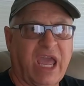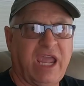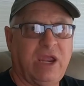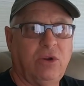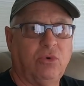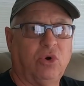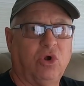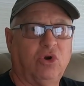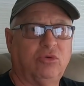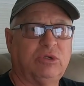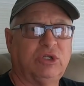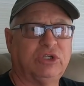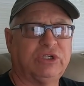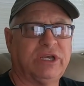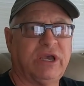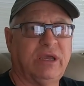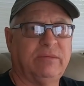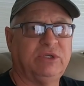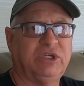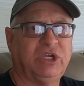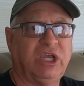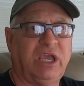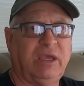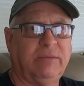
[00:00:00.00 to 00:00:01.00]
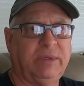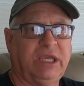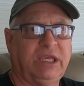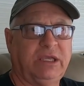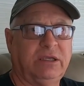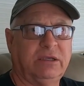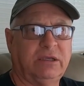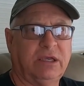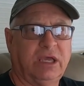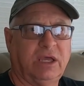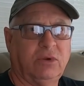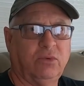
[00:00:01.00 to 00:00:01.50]
Hey Roamers, I'm
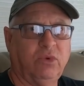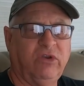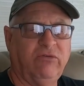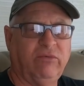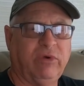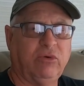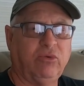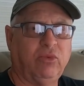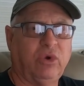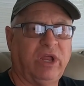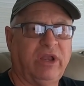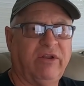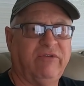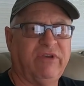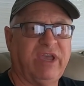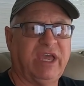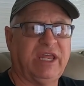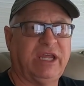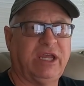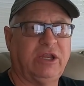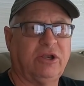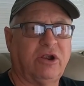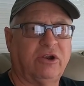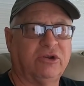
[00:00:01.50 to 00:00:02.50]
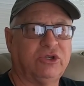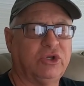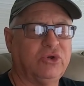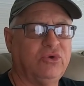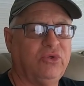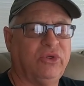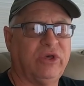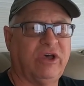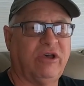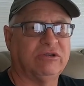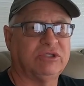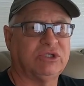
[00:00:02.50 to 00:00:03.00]
Jamie, and we've been renovating our
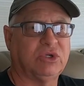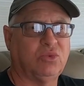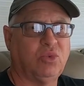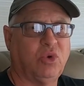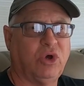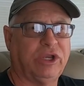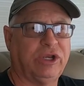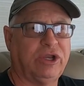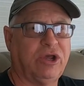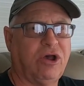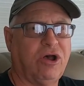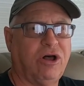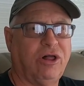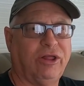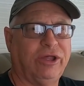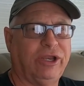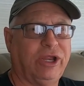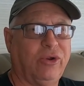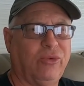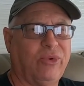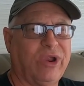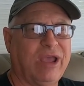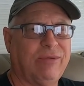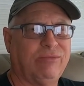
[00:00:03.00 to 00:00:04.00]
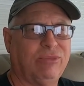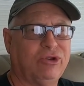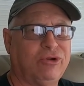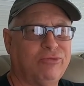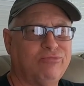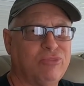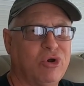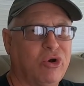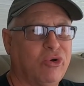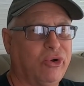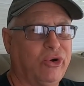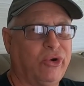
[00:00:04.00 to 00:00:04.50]
2001 Holiday Rambler
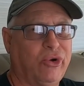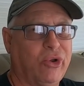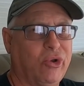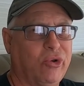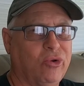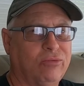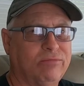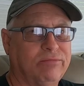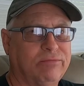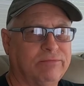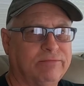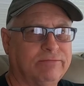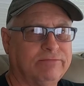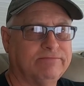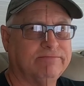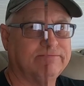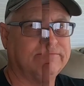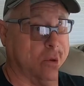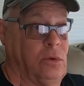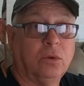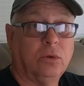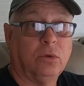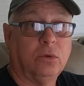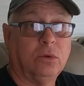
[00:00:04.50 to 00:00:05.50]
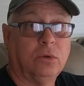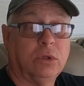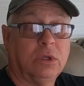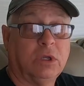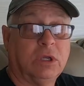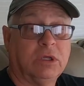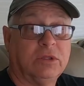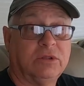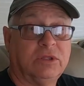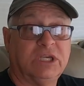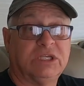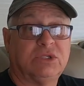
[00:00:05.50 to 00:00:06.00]
motorhome.
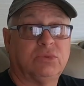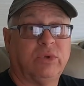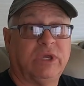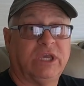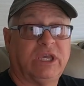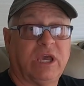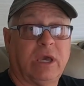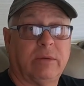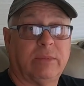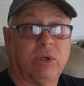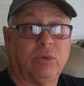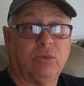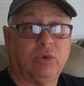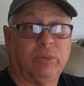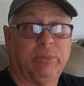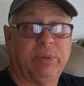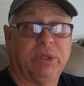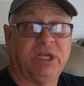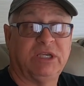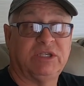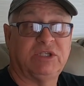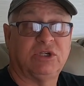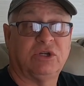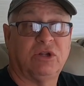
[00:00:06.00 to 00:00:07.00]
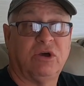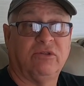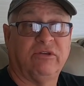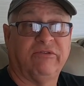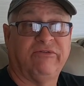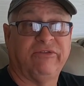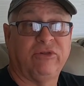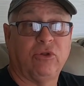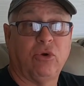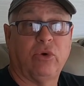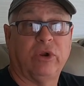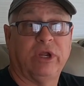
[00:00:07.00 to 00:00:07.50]
This week I've been replacing all the
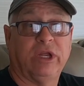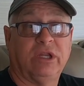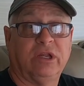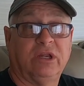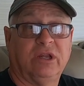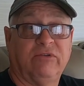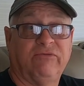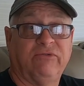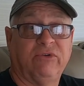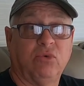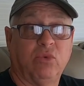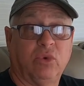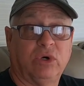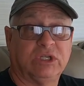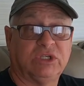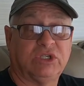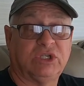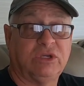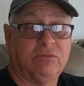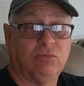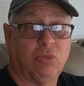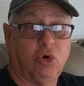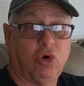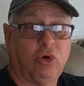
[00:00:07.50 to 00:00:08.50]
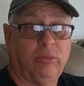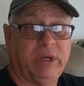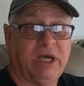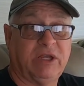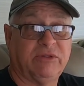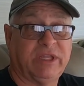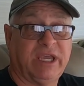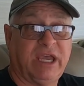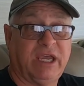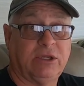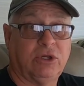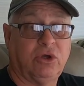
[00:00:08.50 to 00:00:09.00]
flooring, and if you want to see more
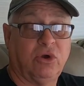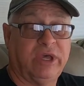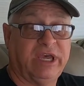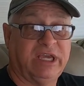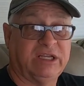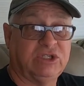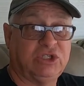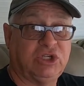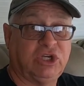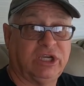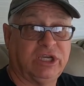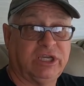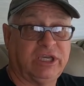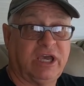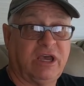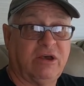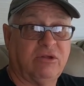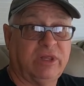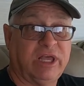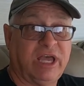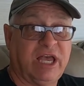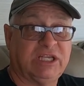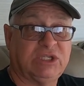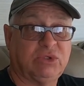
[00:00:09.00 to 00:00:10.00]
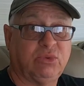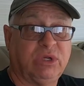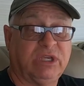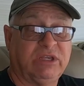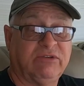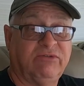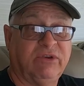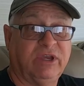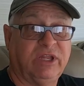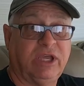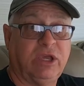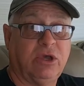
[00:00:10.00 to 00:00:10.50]
about that, go ahead and check out last
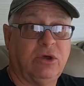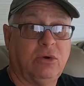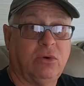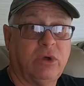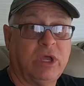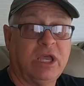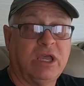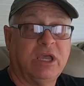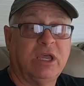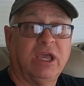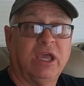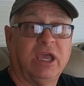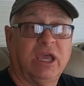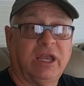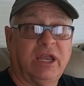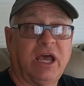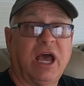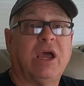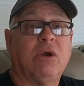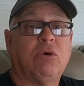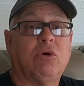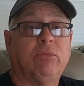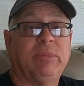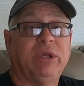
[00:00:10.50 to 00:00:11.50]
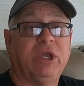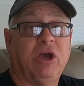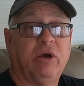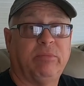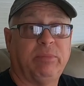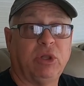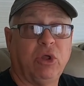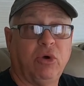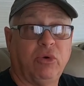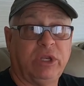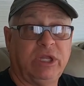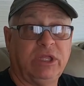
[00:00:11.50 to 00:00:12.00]
week's video, and I will be
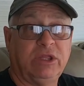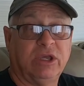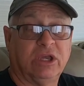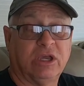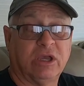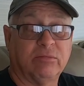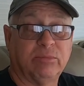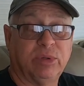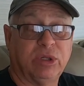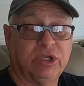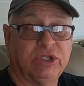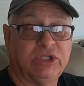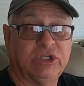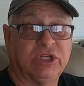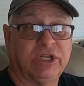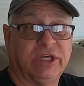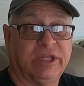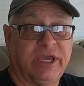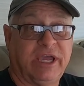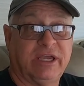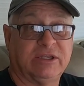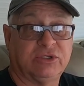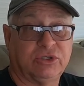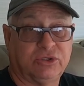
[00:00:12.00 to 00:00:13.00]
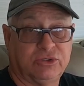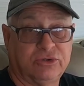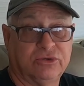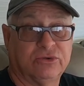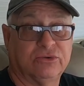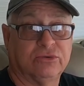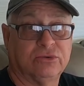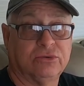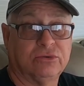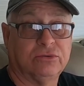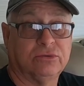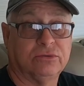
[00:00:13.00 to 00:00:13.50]
uploading the completion of that
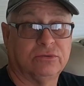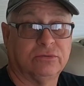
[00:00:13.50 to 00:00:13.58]
soon.